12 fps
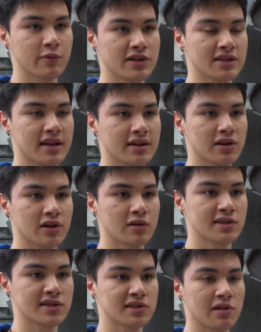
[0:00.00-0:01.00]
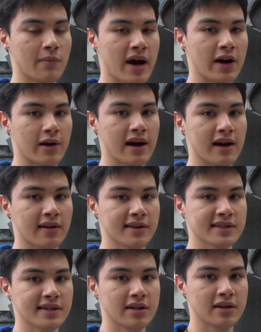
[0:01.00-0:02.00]
which then goes to a
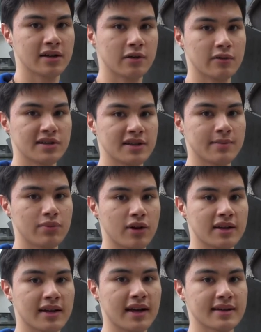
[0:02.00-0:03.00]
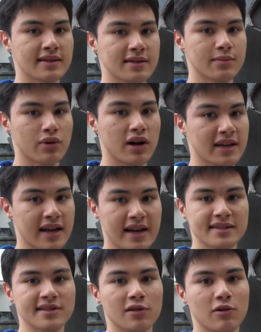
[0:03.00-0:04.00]
powerhouse, which then
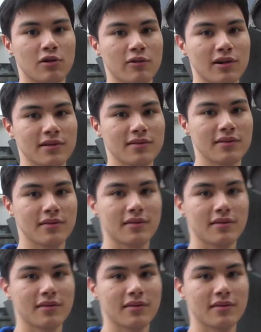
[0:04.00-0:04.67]
broadcasts to the whole world.